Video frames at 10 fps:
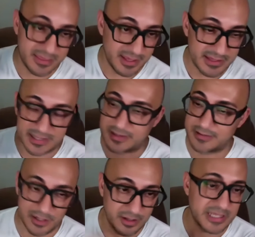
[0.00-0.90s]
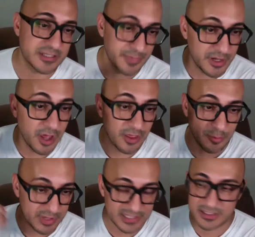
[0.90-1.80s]
I think that, you know, that's going to be
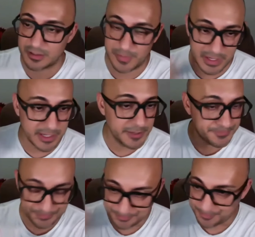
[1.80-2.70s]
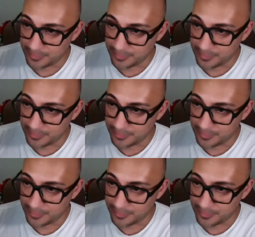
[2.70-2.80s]
another one that's going to be,